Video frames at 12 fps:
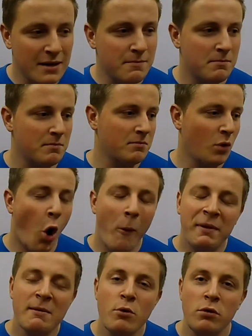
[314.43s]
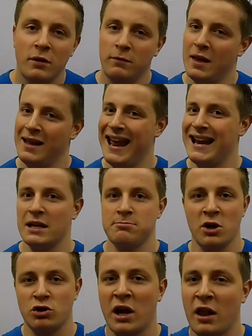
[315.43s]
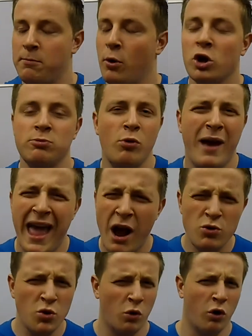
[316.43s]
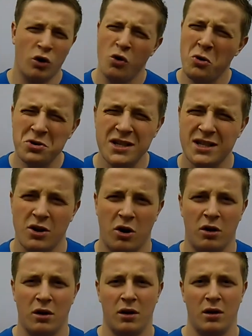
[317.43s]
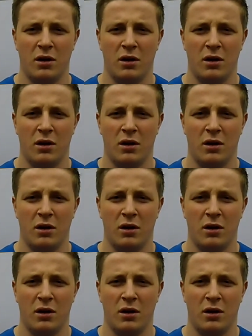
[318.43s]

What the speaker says: Is it optimal to gain as much strength as possible? Hell no, of course it's not.